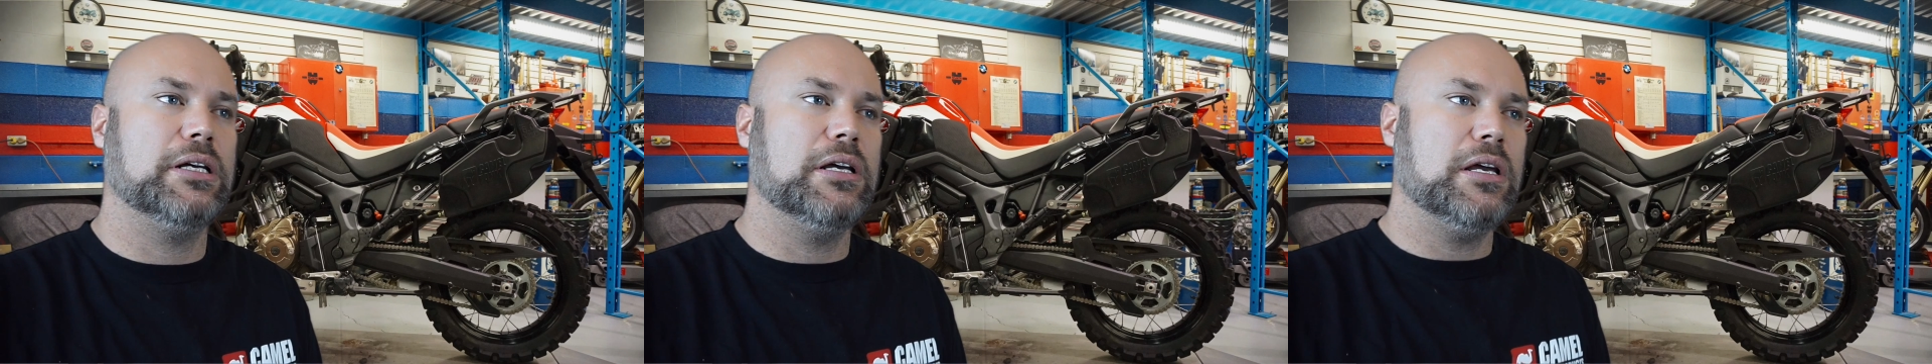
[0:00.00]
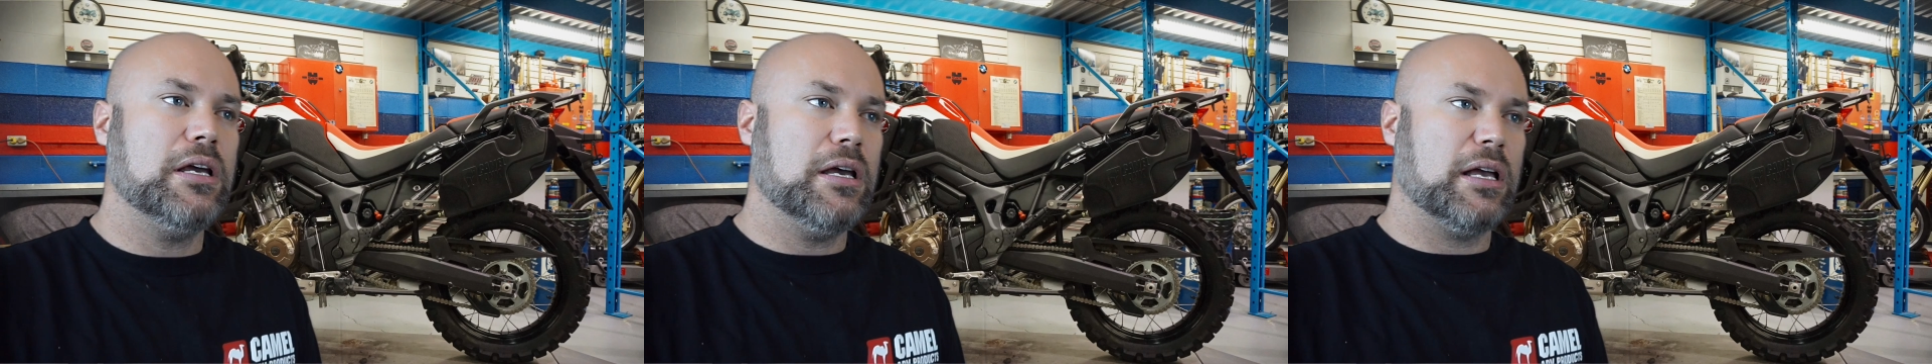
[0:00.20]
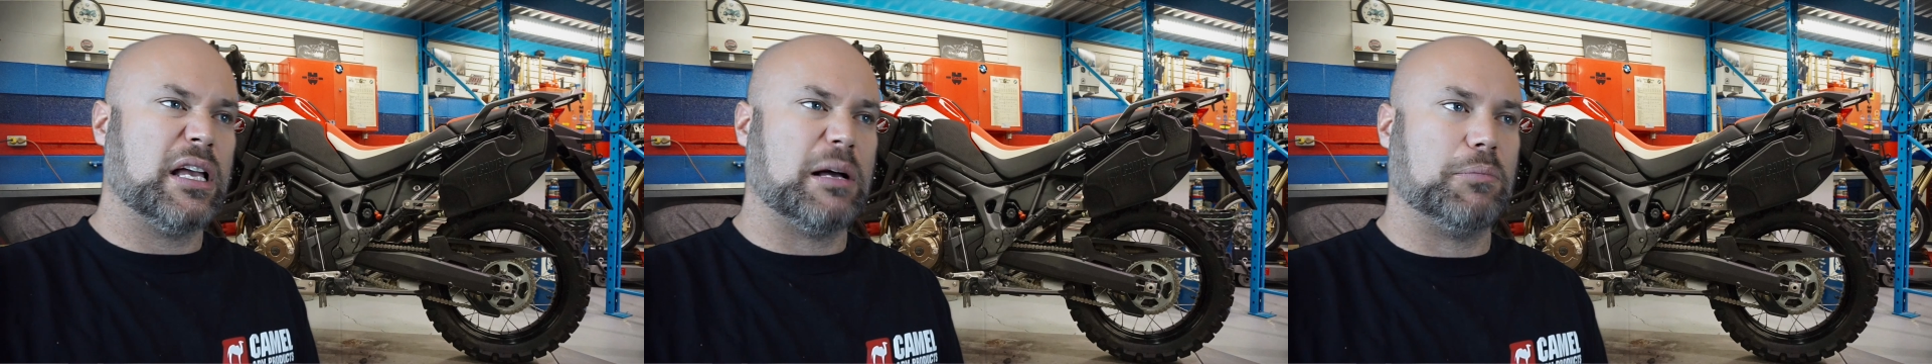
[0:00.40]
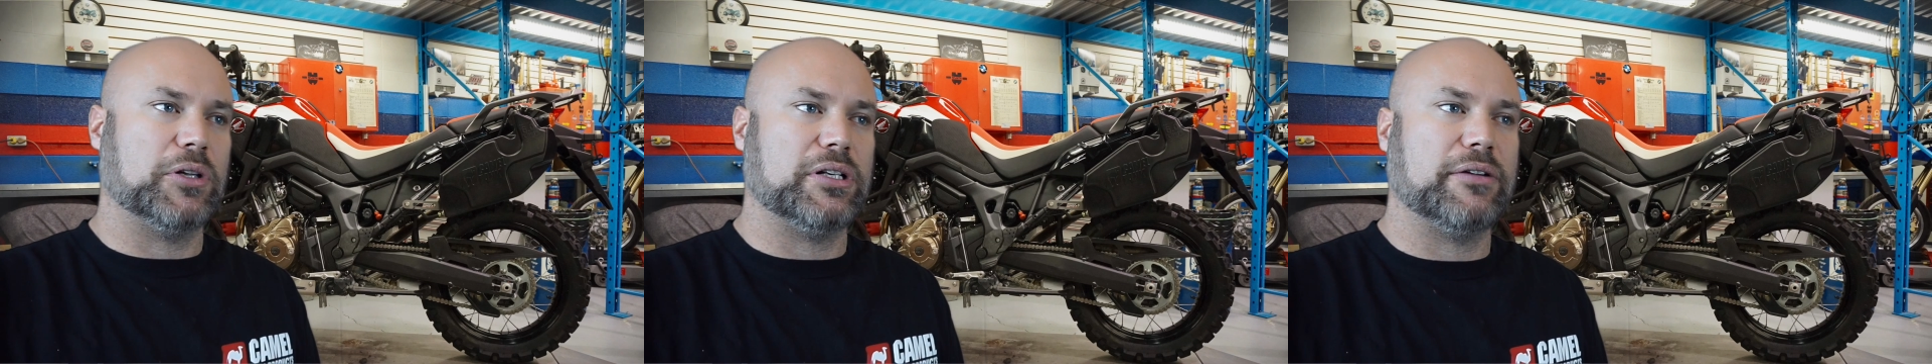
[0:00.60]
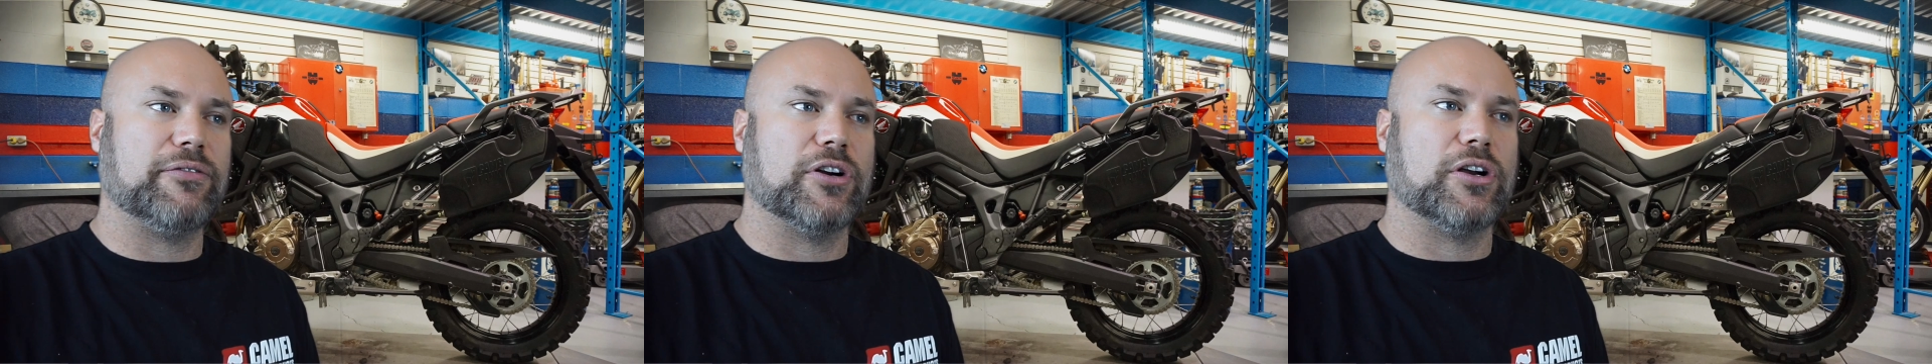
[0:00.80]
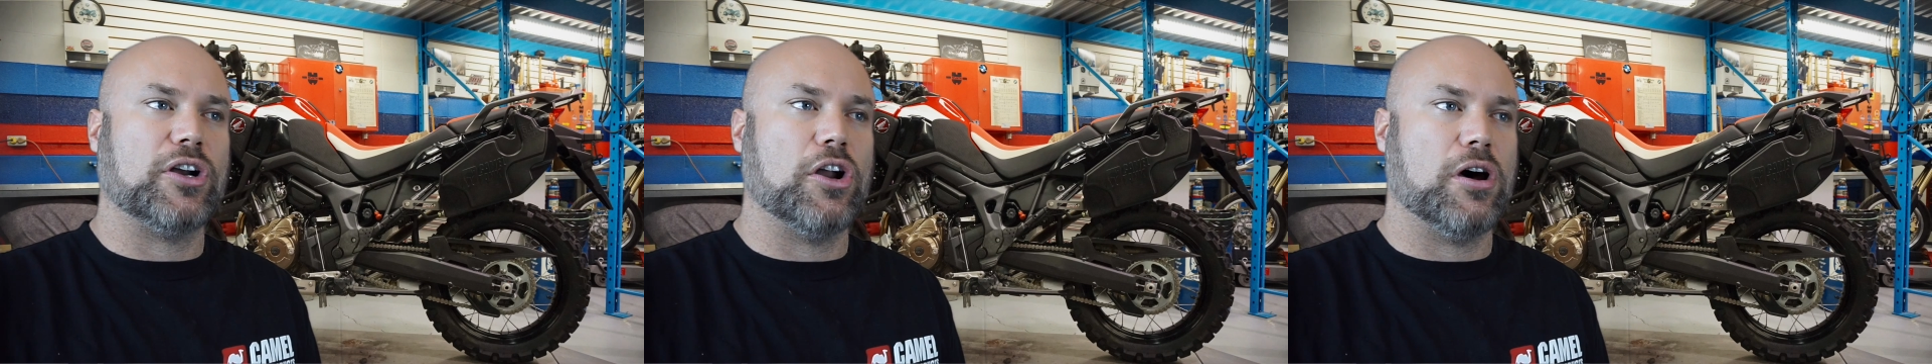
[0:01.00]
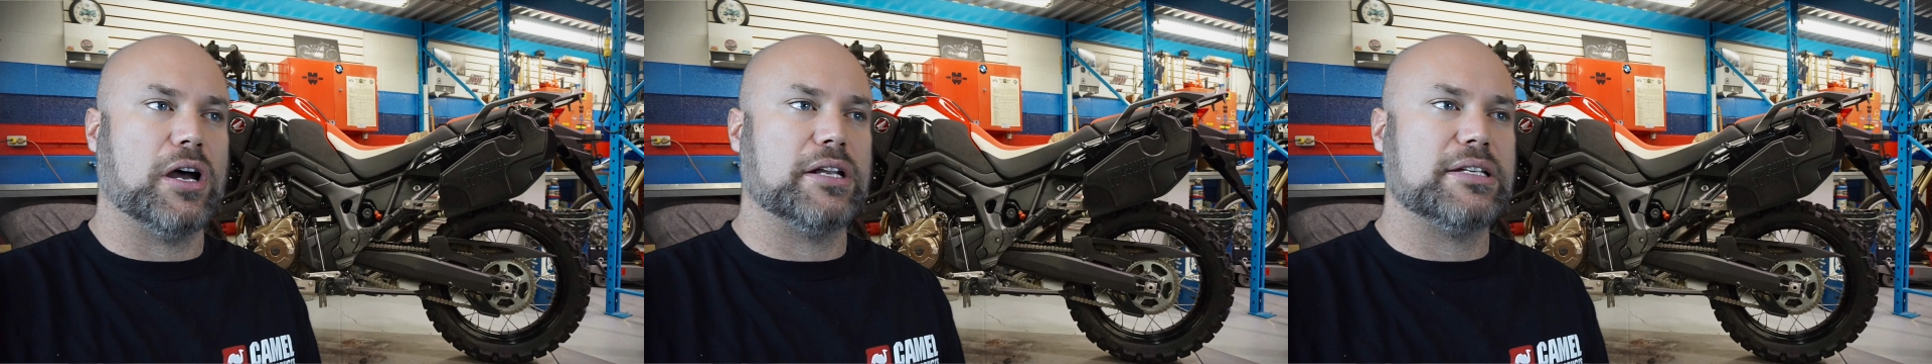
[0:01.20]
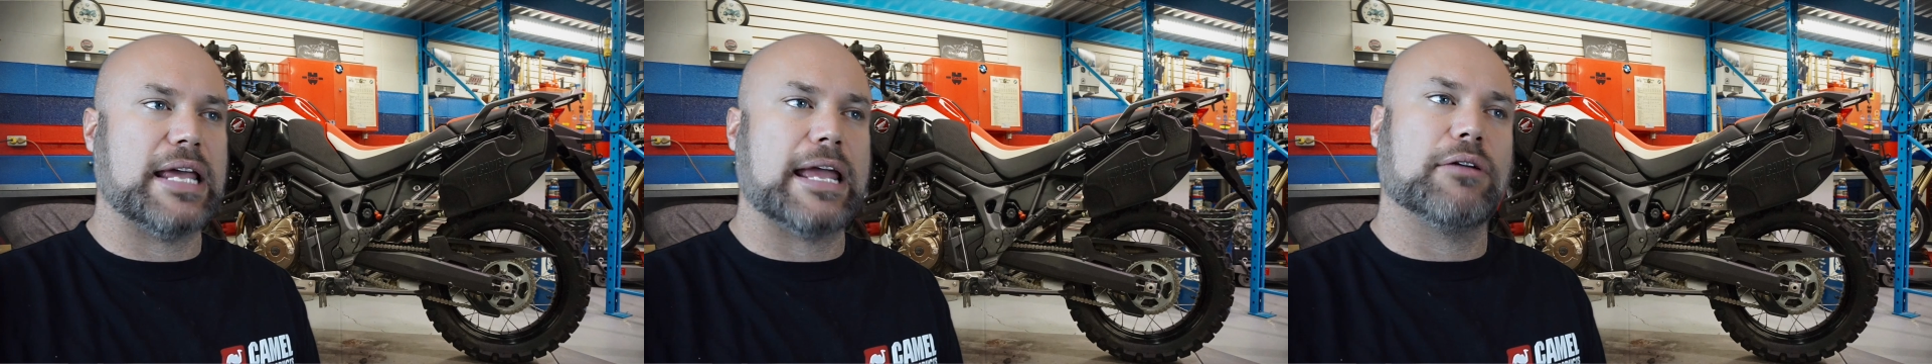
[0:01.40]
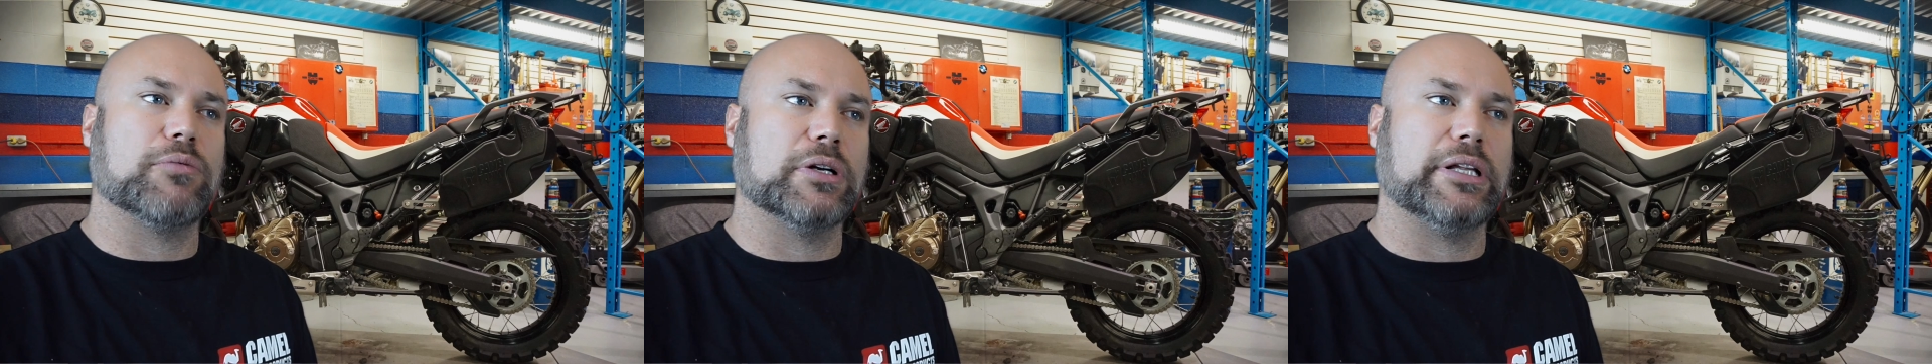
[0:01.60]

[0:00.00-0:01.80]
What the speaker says: a couple of different non-tank